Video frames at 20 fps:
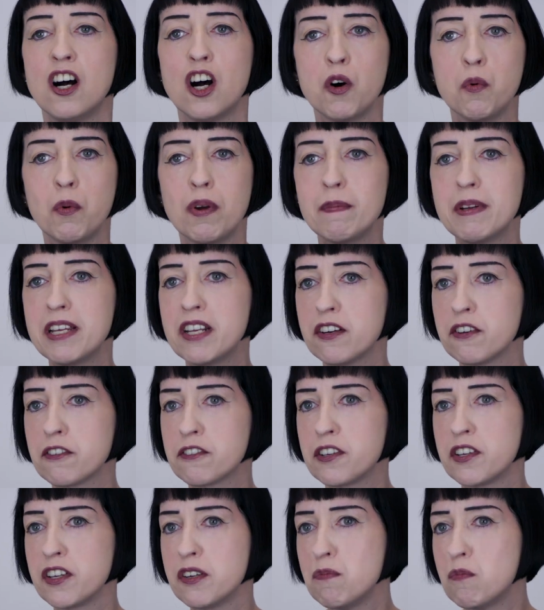are women
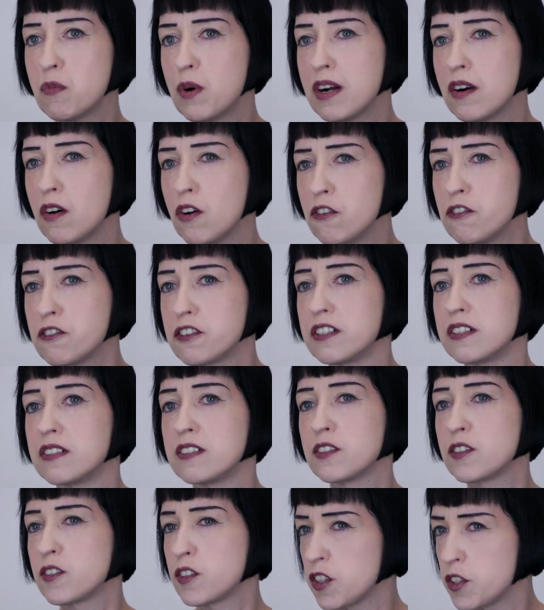of whom we're
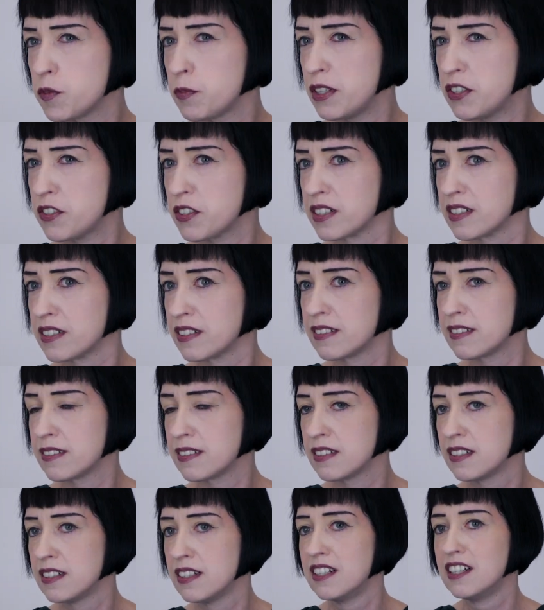often
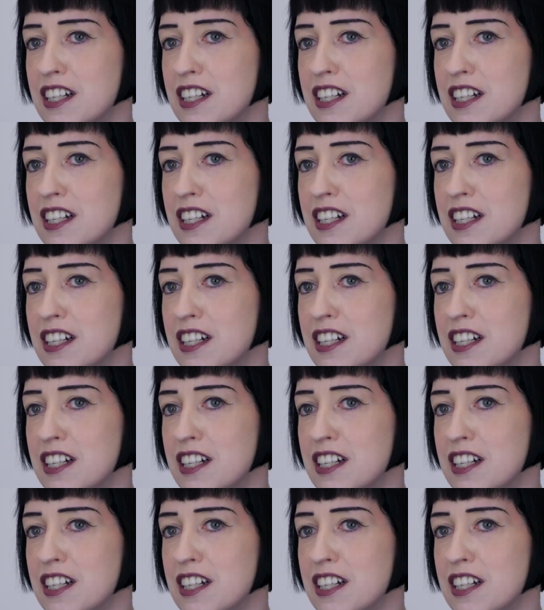suspicious.